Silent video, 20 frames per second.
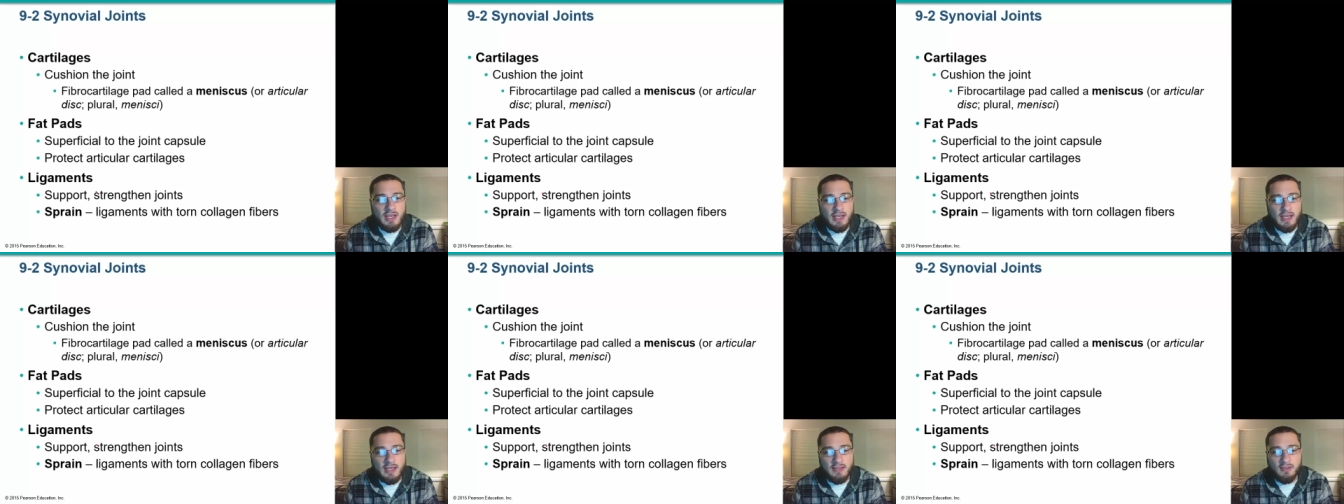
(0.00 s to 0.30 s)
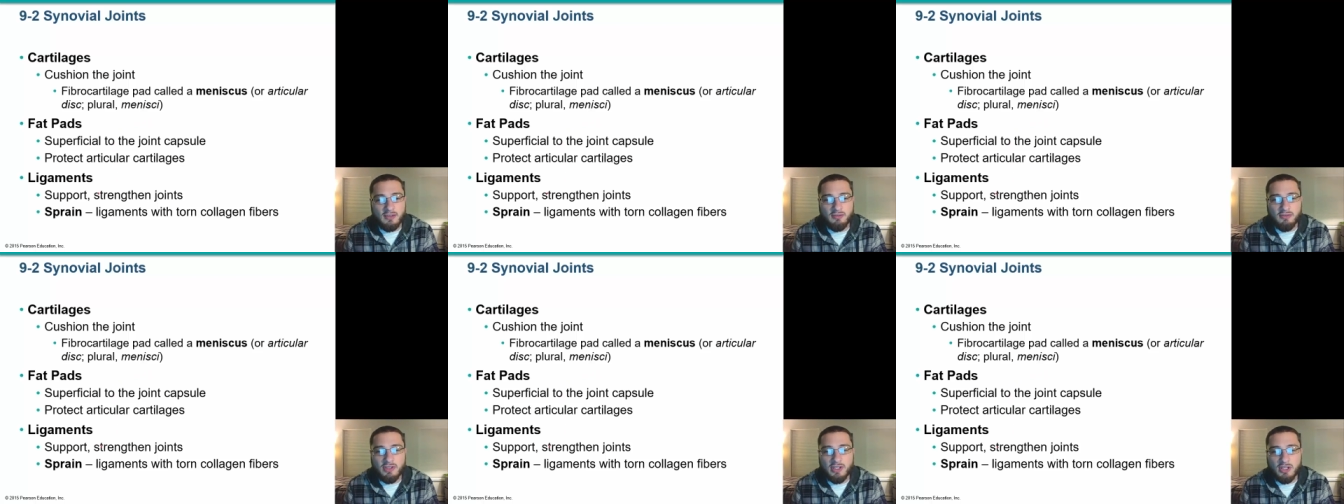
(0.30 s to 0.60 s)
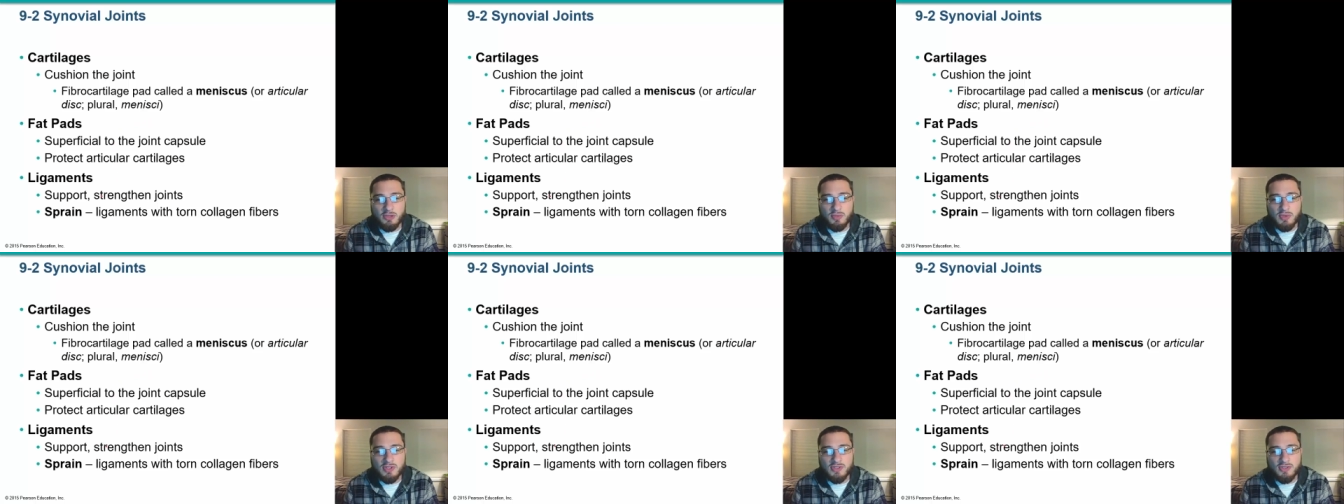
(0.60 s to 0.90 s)
and the
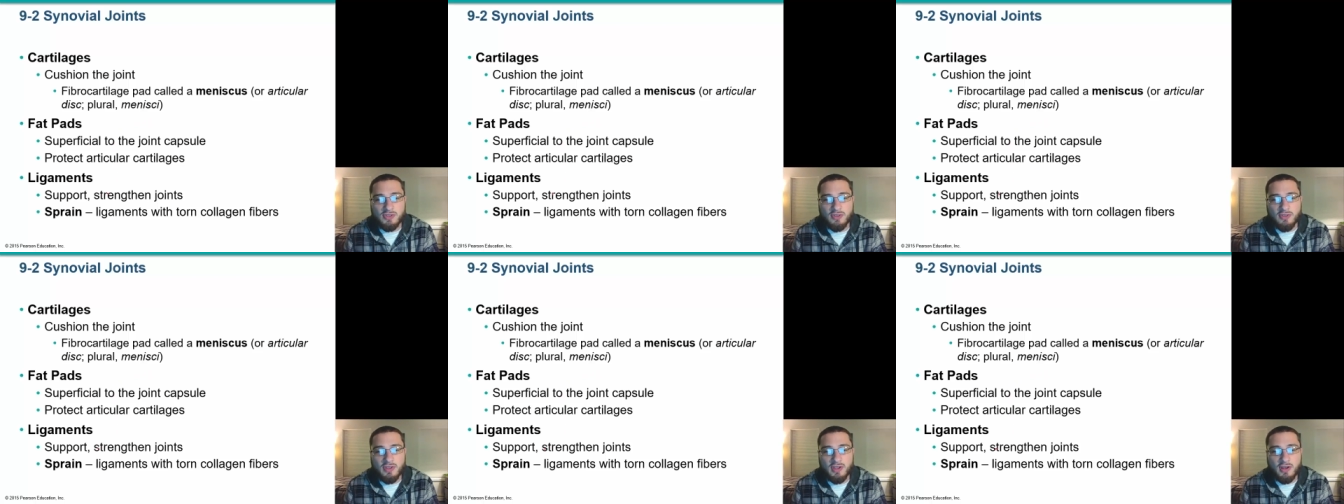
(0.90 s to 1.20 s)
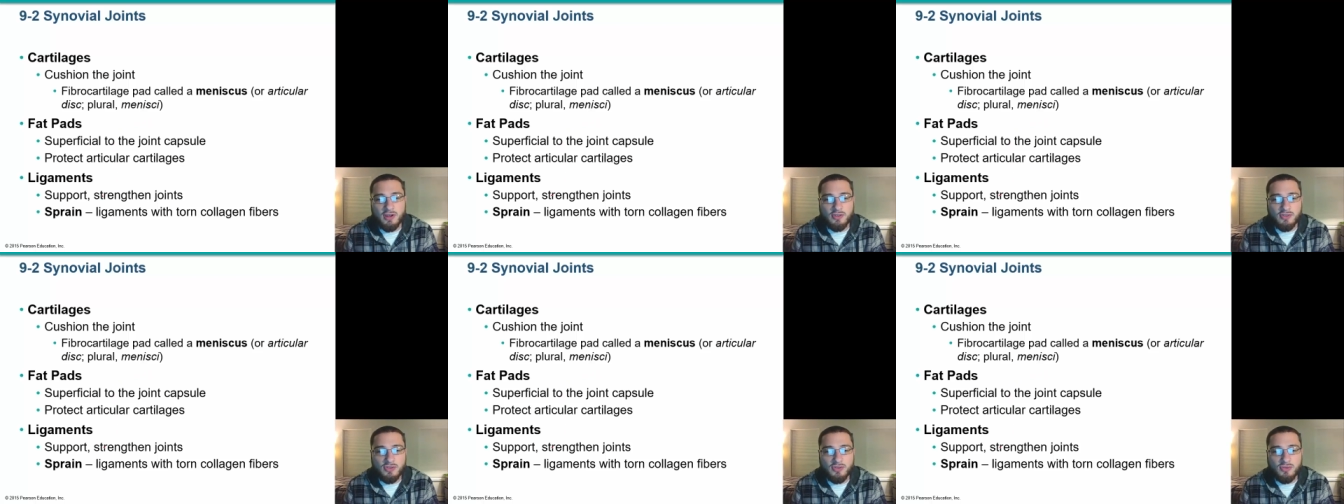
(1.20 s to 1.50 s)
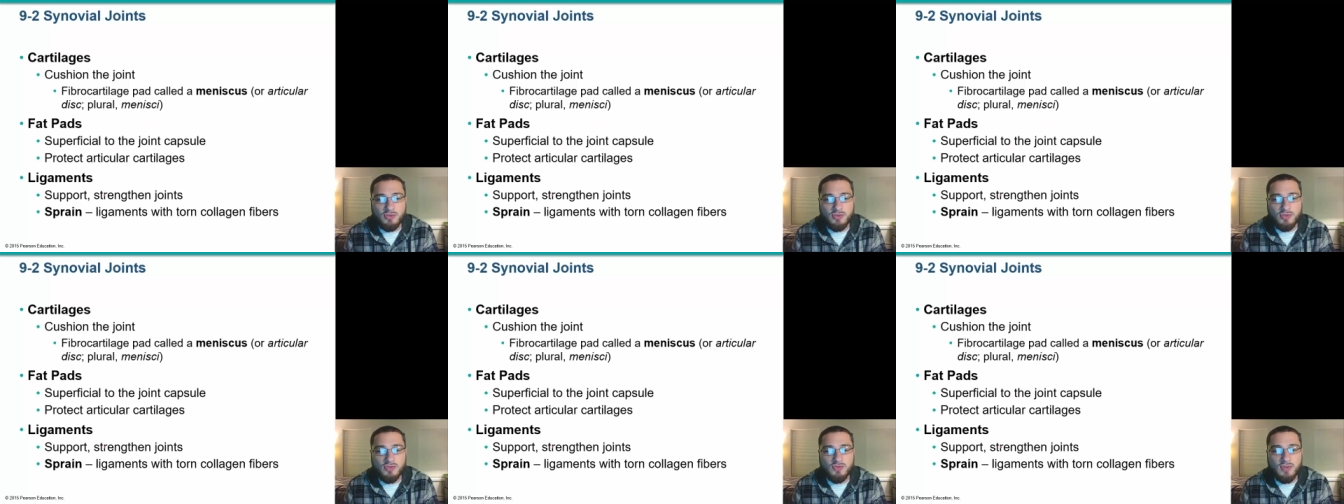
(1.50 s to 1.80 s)
ligaments are there
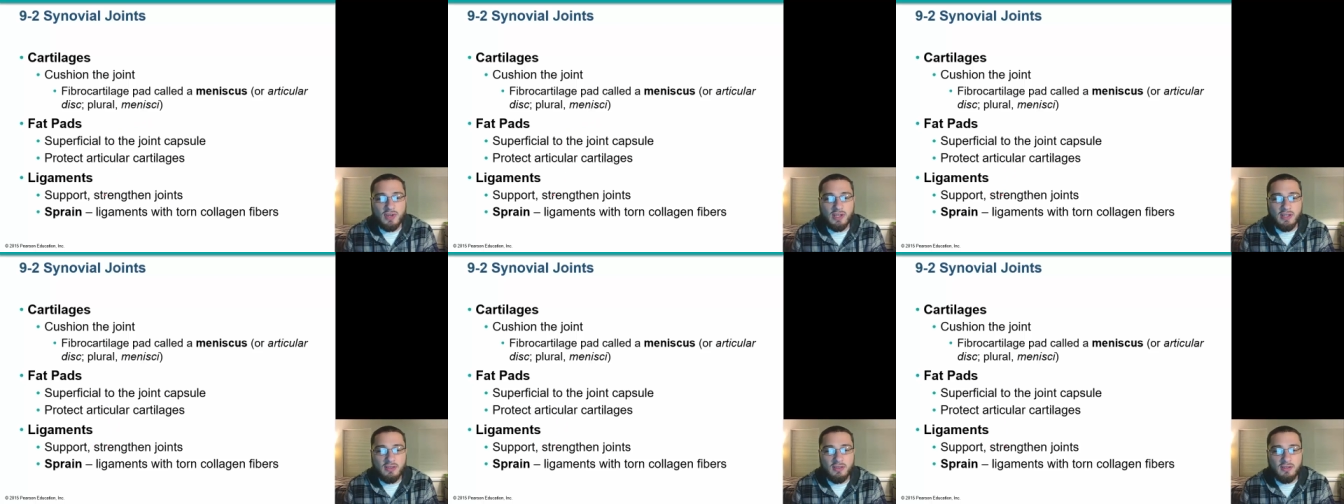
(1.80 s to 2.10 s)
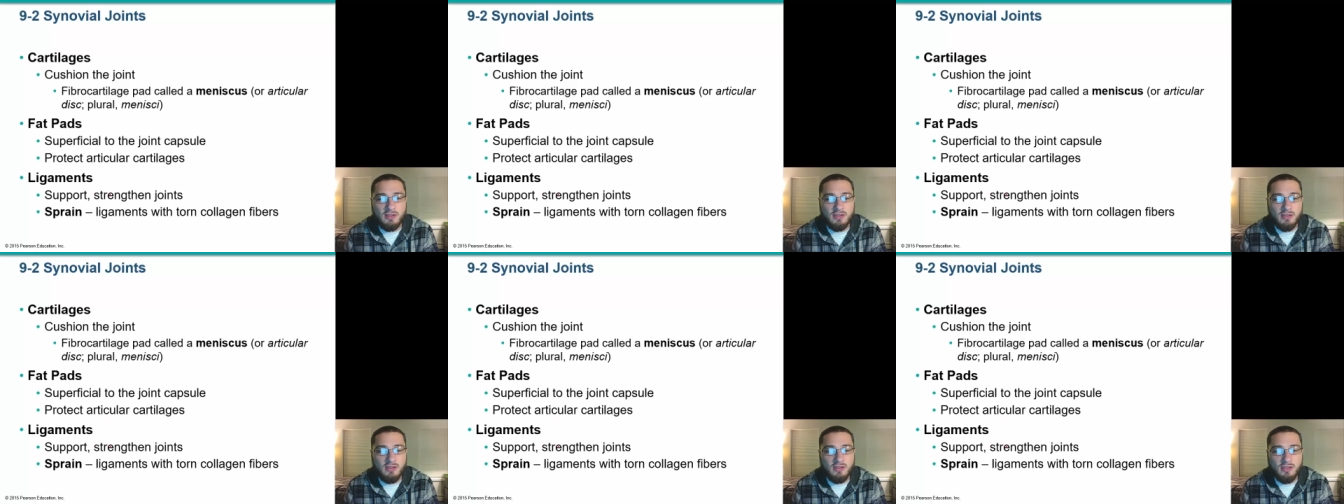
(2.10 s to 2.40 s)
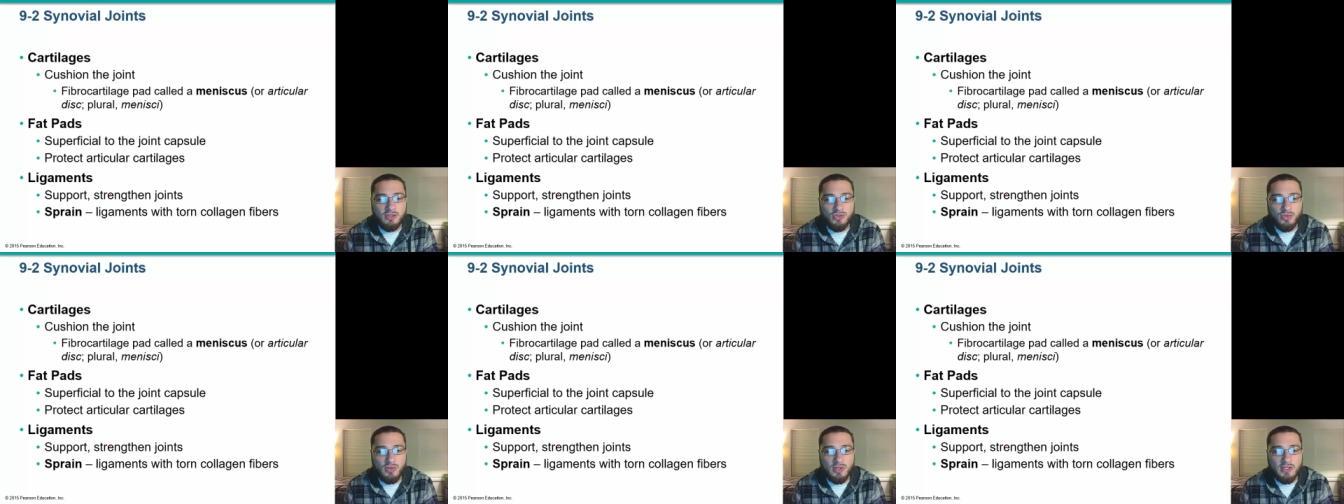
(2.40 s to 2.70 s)
to strengthen
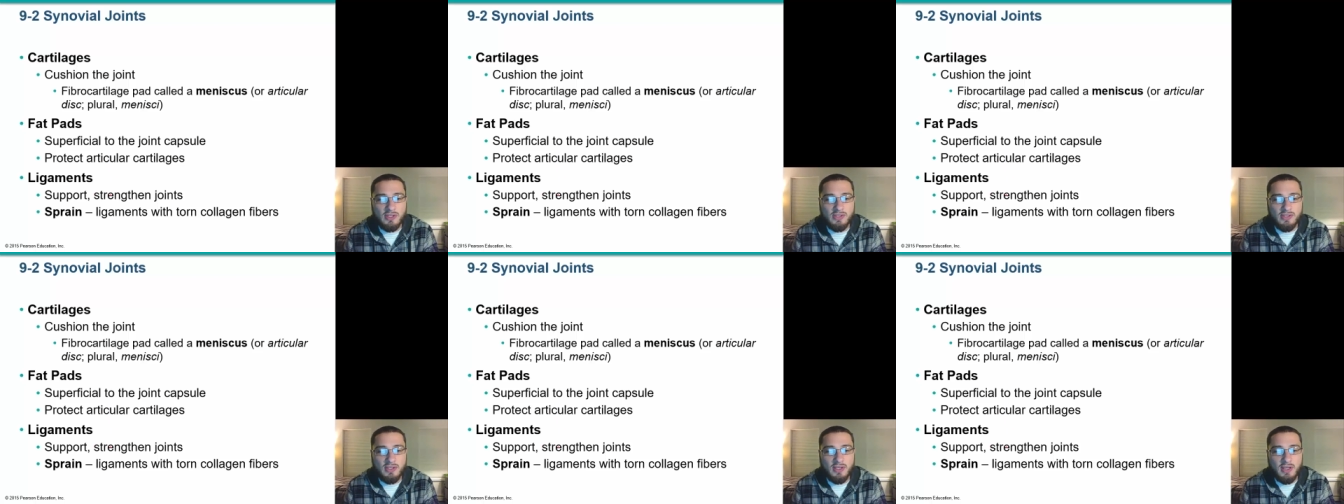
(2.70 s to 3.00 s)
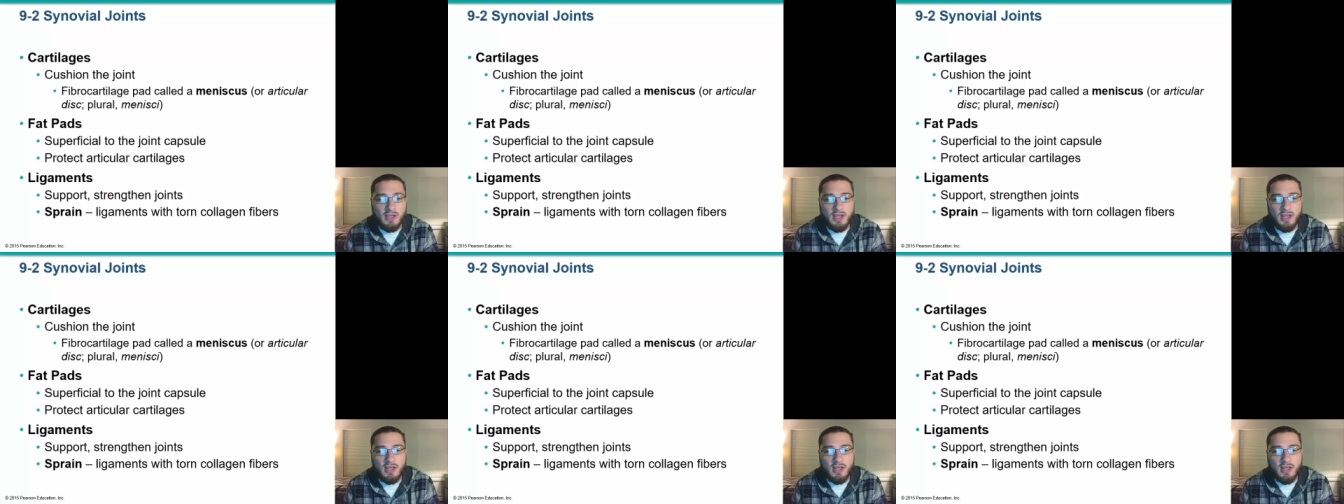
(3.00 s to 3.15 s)
the joints.